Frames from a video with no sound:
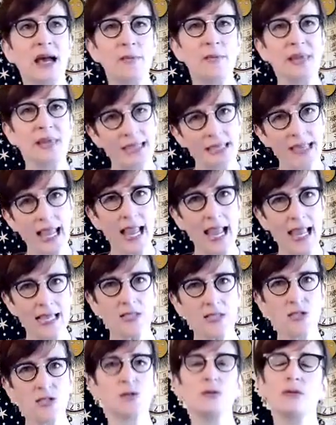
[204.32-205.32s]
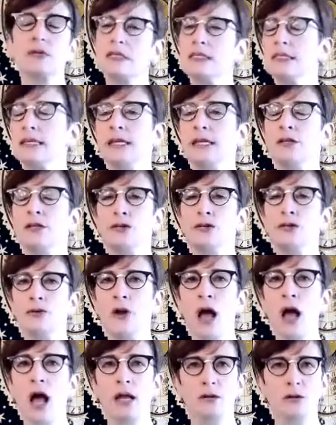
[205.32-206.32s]
in case you're listening and you're
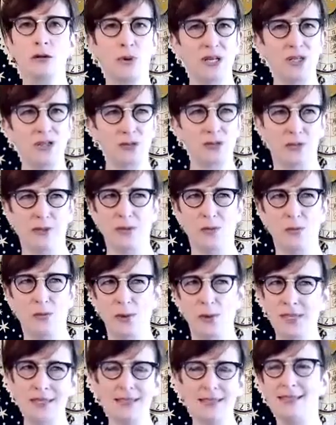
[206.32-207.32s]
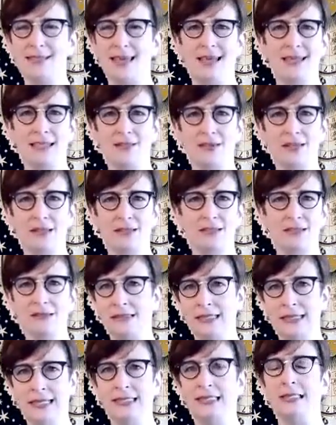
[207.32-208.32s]
not quite sure, like, what is that even,
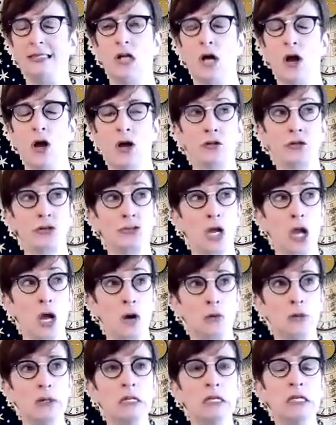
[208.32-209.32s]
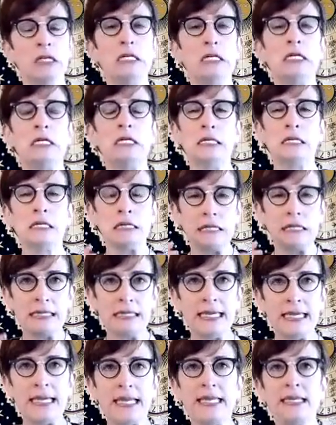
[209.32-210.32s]
yin and yang? So,
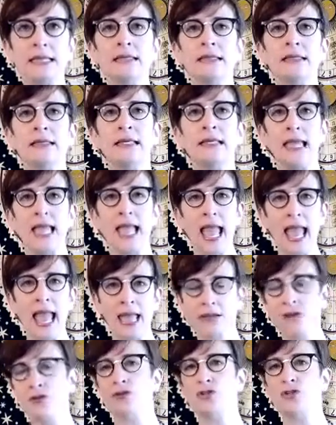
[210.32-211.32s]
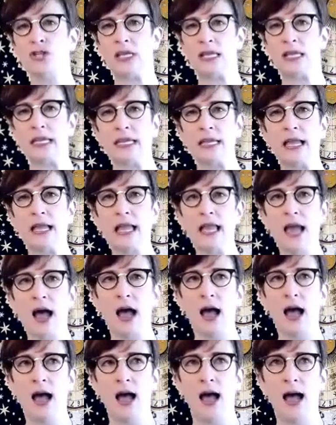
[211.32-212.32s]
yin energy,
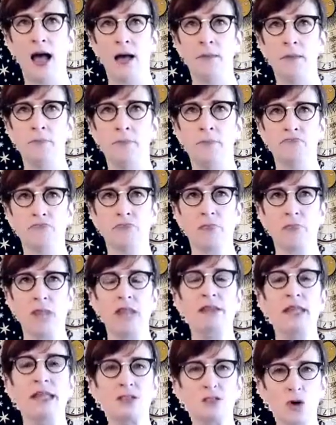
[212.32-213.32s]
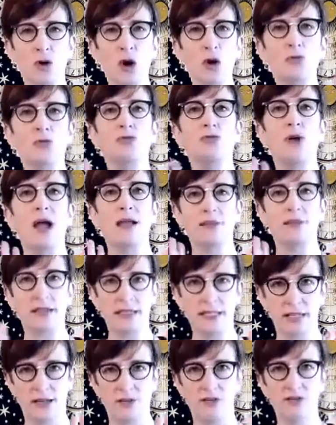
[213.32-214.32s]
and it's all
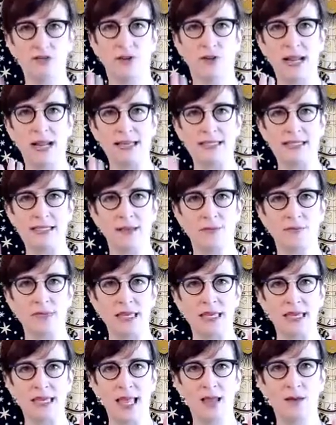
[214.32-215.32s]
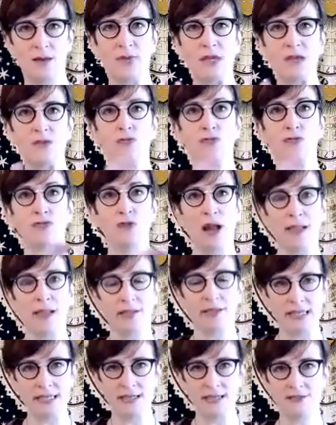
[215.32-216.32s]
relative, right? Something can be
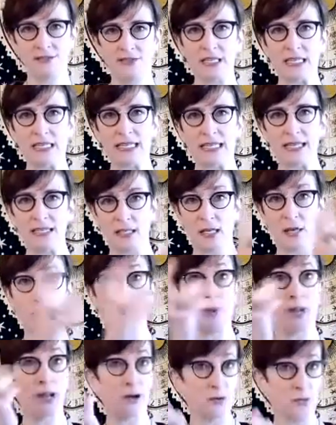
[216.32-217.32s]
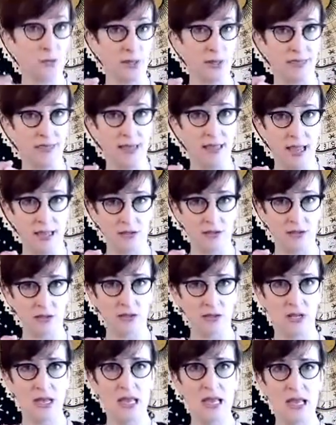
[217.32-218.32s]
relatively yin compared with this.
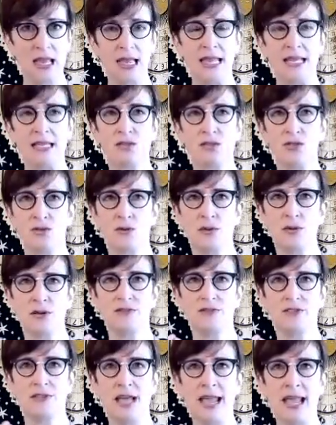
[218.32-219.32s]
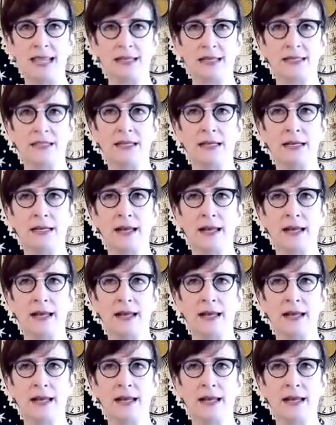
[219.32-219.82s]
It's sort of like,